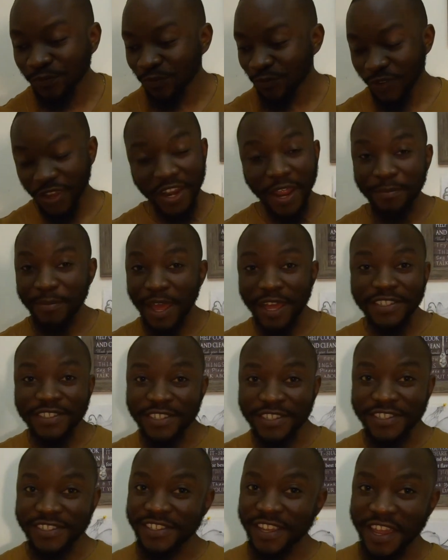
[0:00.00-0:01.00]
And there you
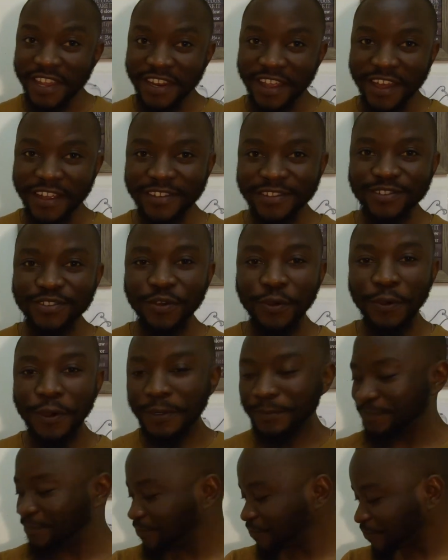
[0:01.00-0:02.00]
have it. I
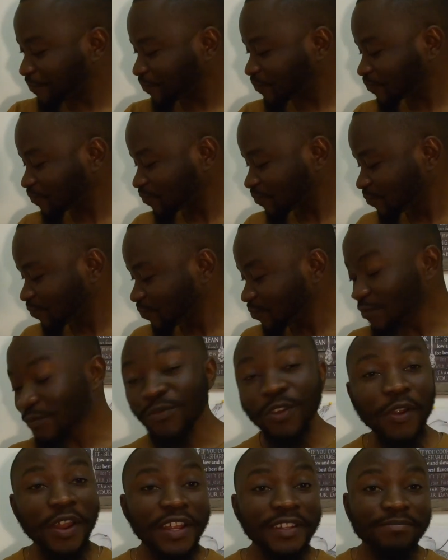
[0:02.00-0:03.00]
mean,
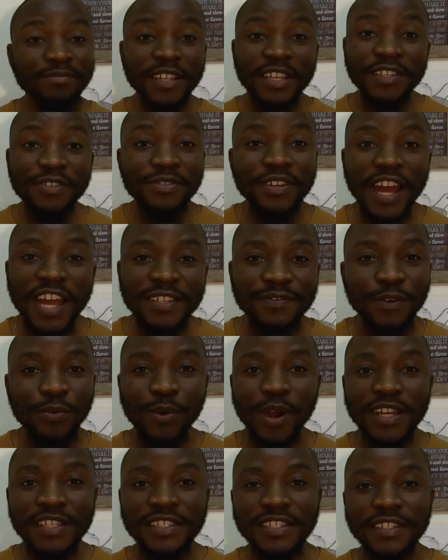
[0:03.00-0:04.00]
if you like this
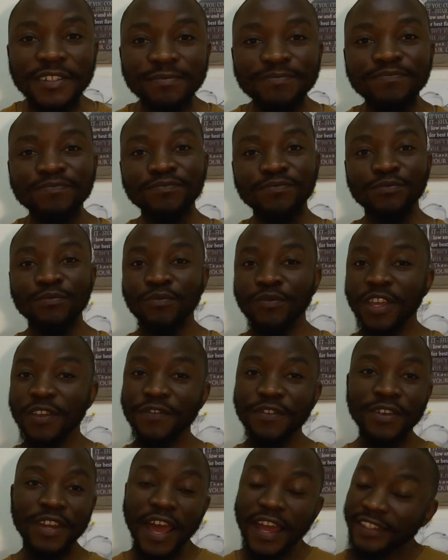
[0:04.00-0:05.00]
video, give it
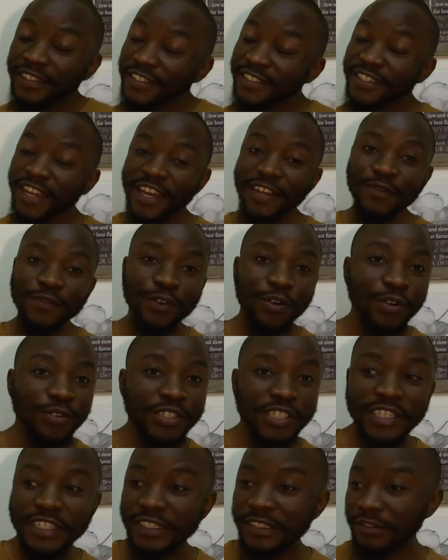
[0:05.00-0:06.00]
a thumbs up.
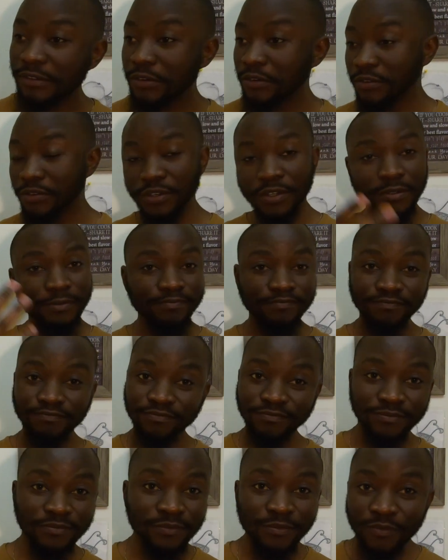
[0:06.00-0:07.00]

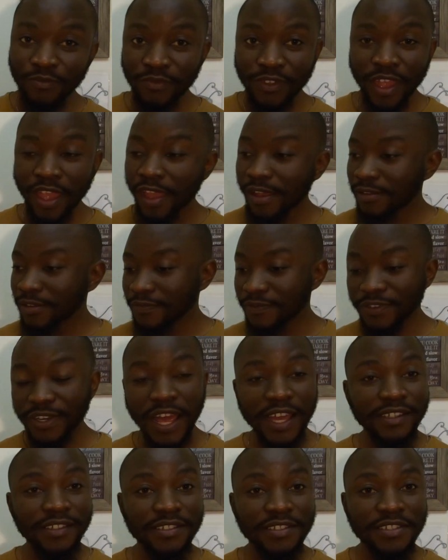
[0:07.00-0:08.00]
If you have anything to
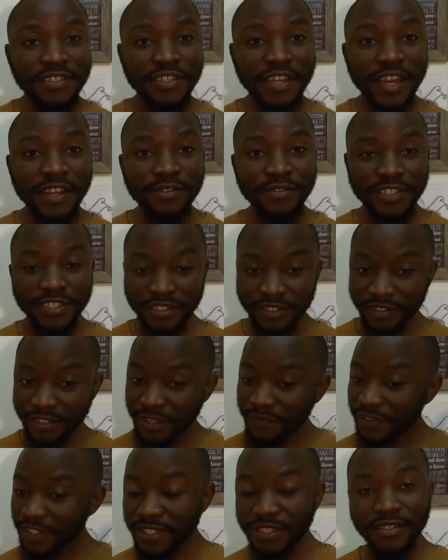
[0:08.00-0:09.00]
say,
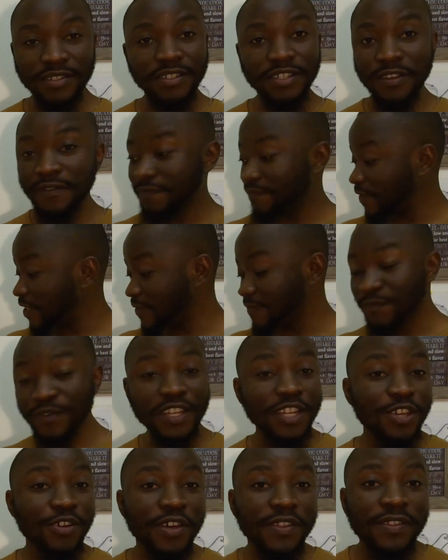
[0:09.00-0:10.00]
you can
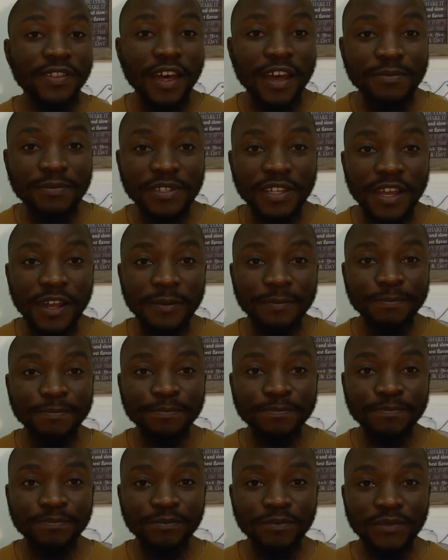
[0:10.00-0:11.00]
say it in the comment
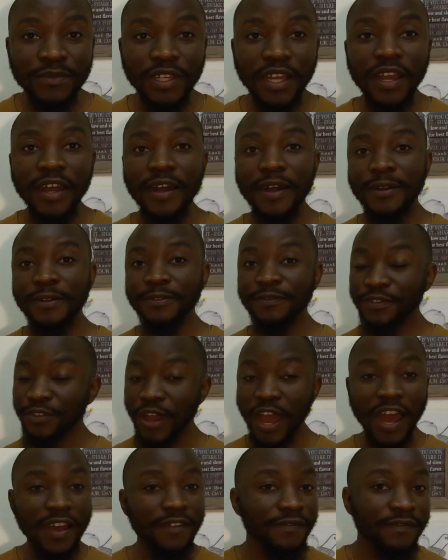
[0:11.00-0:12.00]
section below. If you want
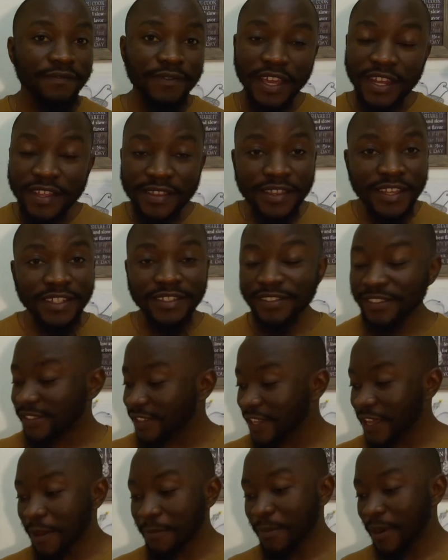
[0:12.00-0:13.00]
me to
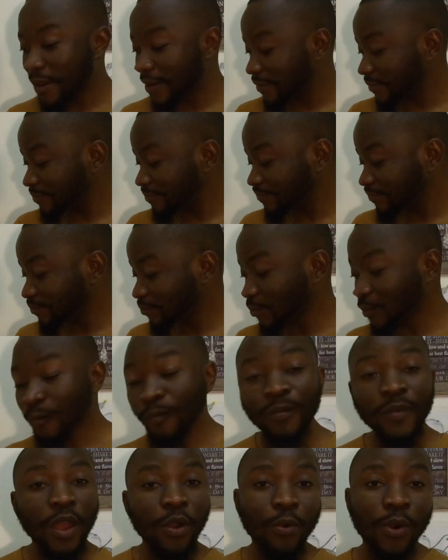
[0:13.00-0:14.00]
do anything else,
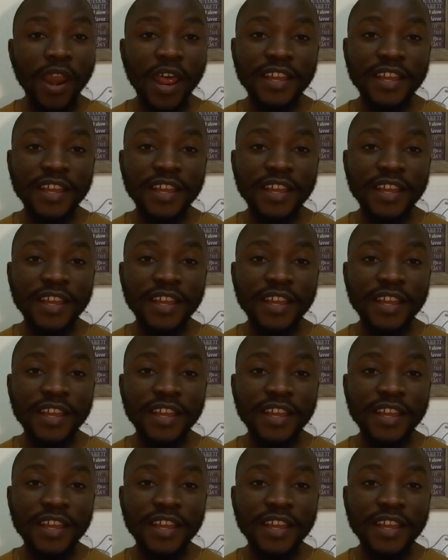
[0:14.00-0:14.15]
to